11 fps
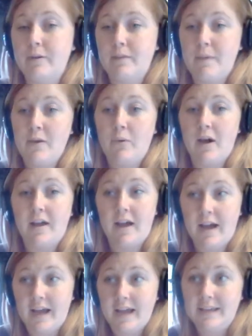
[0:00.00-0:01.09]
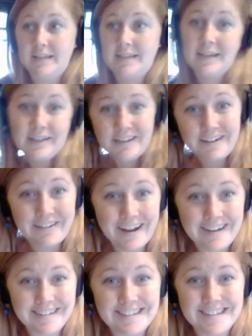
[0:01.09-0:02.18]
with me while I take a look
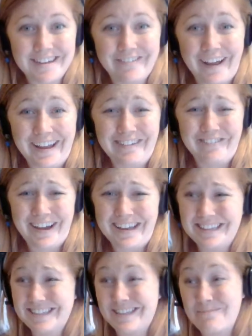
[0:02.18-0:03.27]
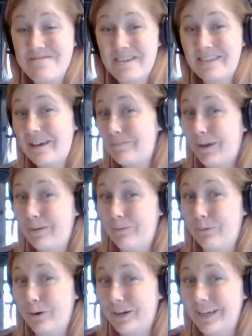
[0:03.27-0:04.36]
around to see if I can find something that might
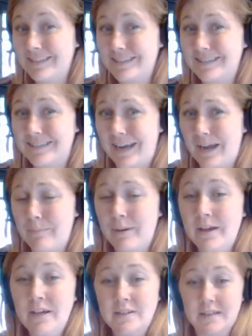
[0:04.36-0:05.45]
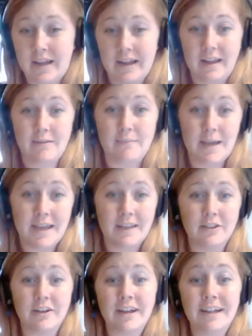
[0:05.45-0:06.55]
work as a stamp so that I can make it
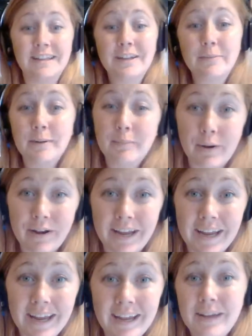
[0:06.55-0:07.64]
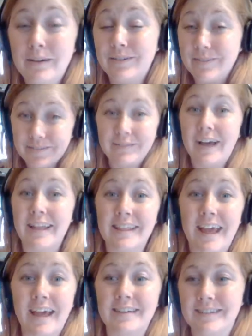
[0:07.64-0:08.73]
look a little bit pretty at
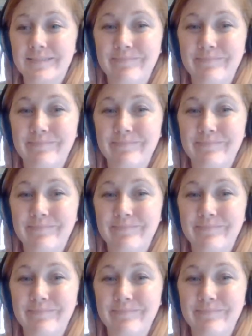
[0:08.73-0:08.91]
the end.